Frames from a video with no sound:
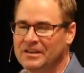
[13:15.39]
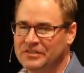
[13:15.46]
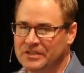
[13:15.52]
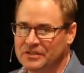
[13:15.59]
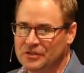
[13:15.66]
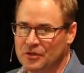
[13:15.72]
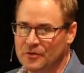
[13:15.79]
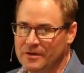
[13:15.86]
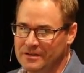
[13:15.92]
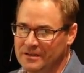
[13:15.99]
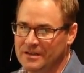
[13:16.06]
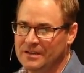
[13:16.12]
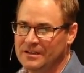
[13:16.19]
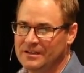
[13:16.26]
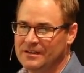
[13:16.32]
does He do it?
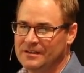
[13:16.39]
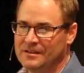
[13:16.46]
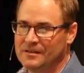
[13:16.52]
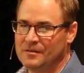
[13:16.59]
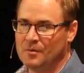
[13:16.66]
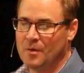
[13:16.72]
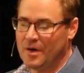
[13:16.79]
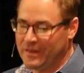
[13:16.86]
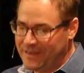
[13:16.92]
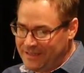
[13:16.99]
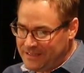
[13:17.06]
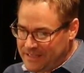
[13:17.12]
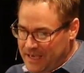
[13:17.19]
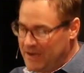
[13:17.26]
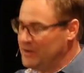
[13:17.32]
Well, He
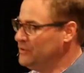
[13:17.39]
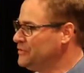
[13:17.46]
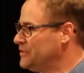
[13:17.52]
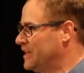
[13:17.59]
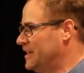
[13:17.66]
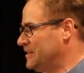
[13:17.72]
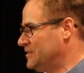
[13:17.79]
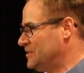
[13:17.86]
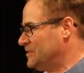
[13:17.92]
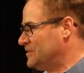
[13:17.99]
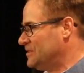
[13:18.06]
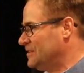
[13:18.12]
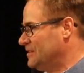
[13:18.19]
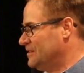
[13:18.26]
tells us.